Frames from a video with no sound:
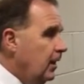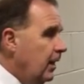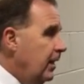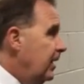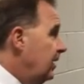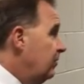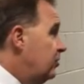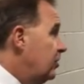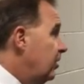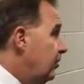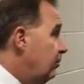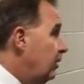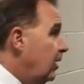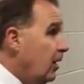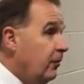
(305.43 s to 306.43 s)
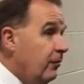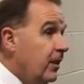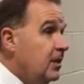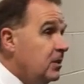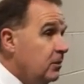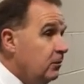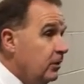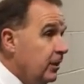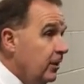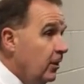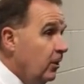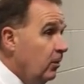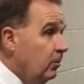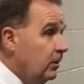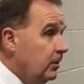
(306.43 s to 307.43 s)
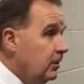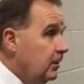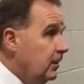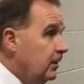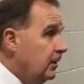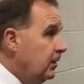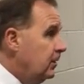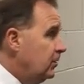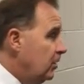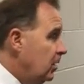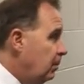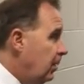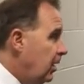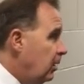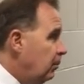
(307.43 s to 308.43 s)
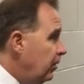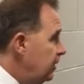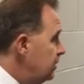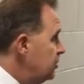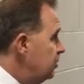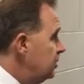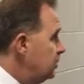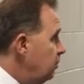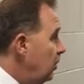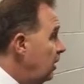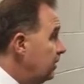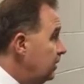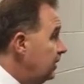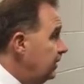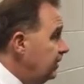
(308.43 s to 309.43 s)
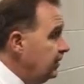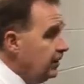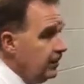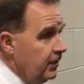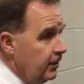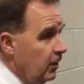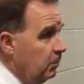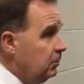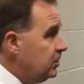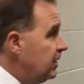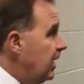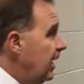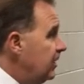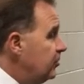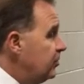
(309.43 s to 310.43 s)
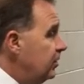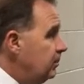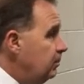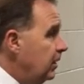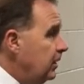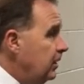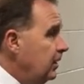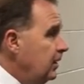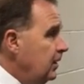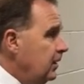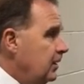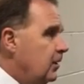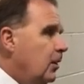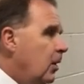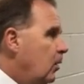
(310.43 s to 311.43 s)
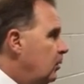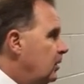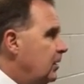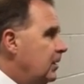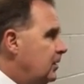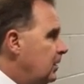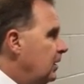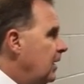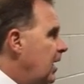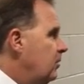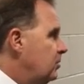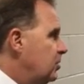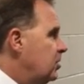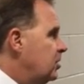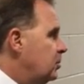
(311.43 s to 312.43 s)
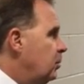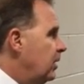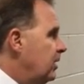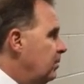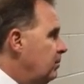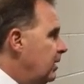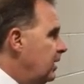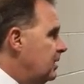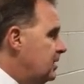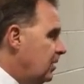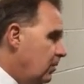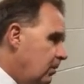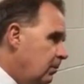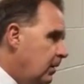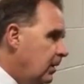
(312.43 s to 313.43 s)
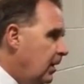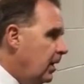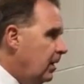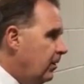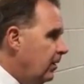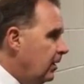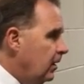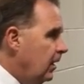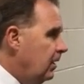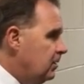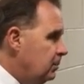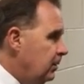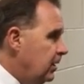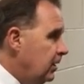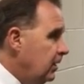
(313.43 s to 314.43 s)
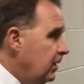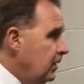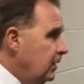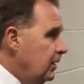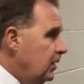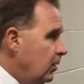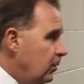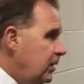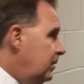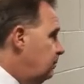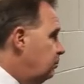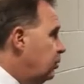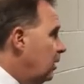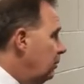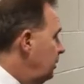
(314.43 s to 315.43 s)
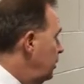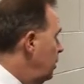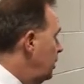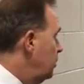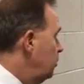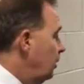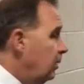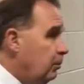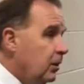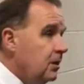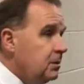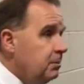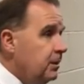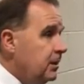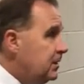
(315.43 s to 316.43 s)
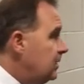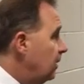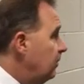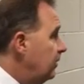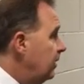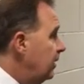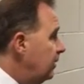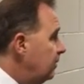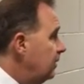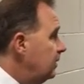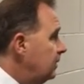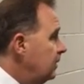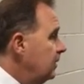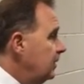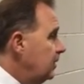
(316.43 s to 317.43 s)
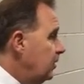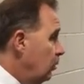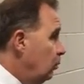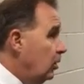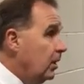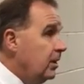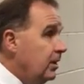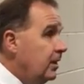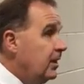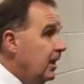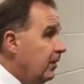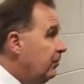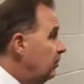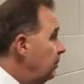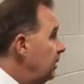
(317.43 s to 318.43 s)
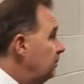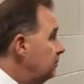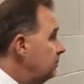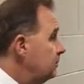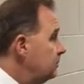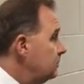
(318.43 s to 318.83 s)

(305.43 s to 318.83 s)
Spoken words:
And he gives you a threat offensively, you know, and he's on the power play in a certain spot, but he almost backed in. But no, it allows us to spread the minutes out. And anything allows me to, you know, he probably logged 20 plus minutes out there. And, you know, we're going to need that from him.